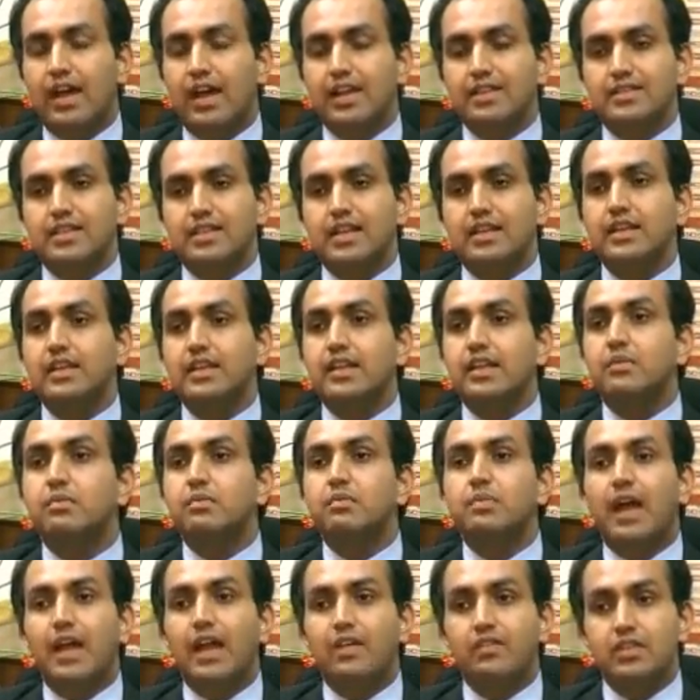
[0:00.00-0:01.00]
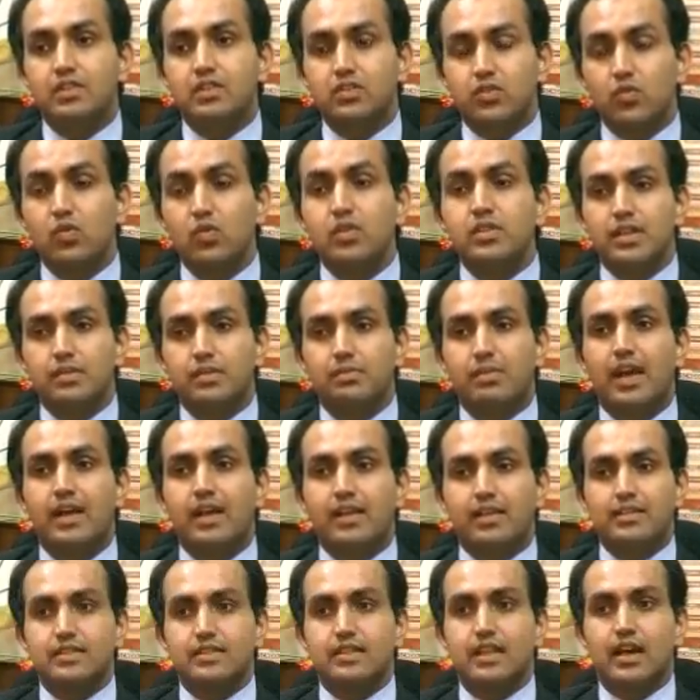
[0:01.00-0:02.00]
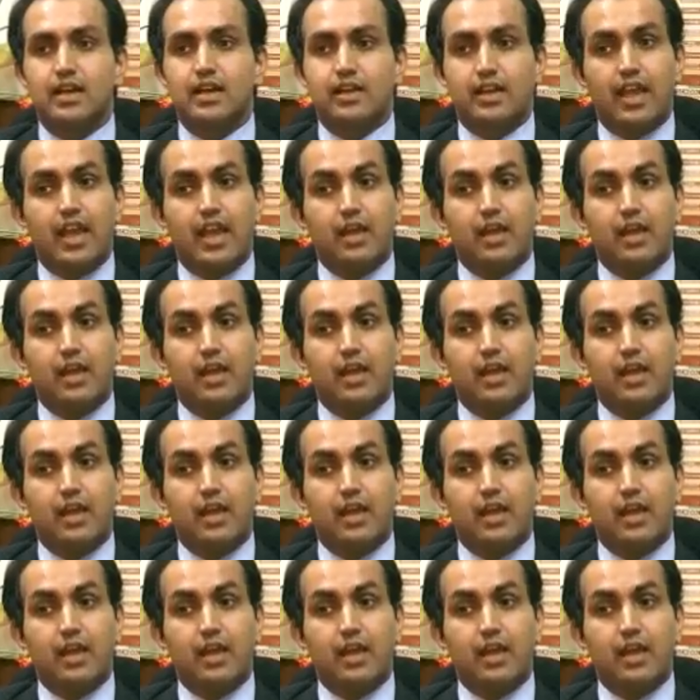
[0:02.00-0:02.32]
are studying in private schools in Pakistan.